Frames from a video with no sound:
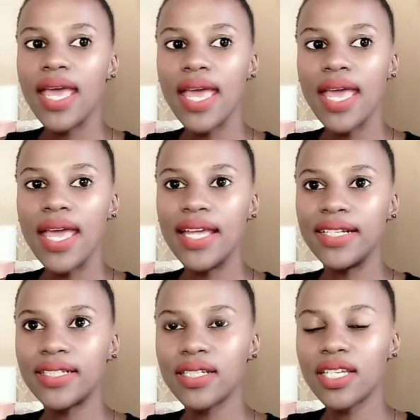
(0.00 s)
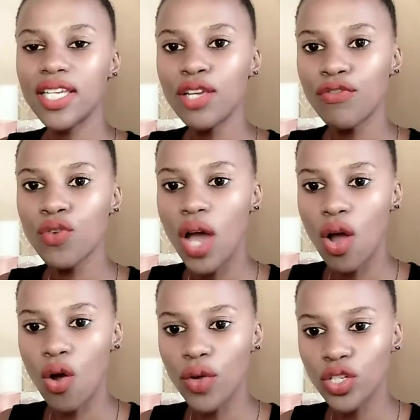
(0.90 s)
And if you are
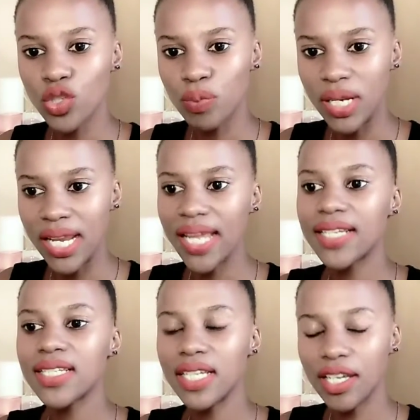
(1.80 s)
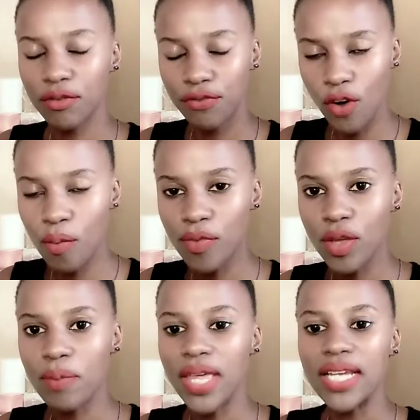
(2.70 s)
going to be late, inform
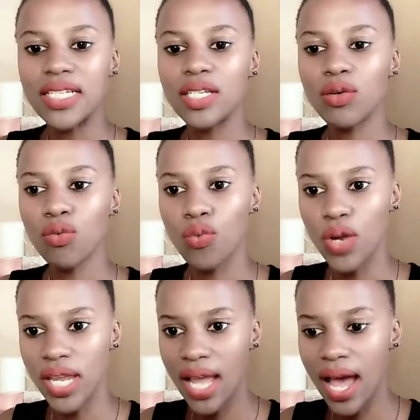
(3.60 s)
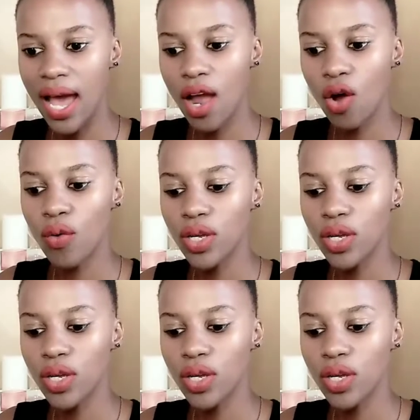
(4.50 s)
them that we are